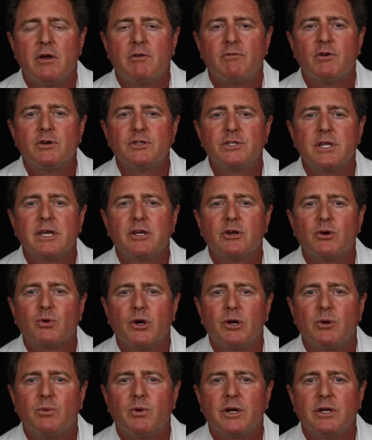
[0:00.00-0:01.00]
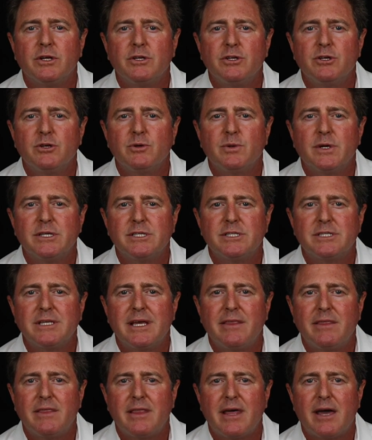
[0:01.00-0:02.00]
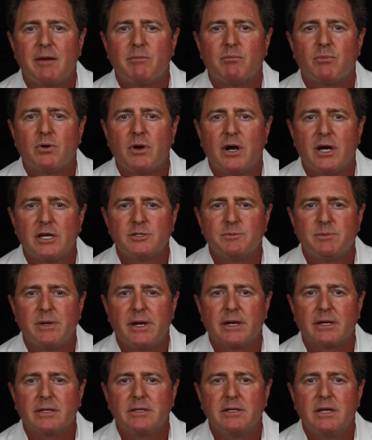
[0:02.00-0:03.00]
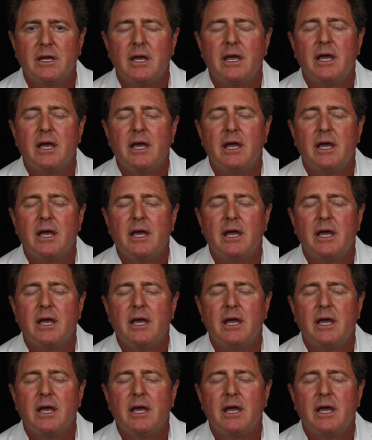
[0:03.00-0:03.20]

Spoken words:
First thing you're going to want to do is send that prospect,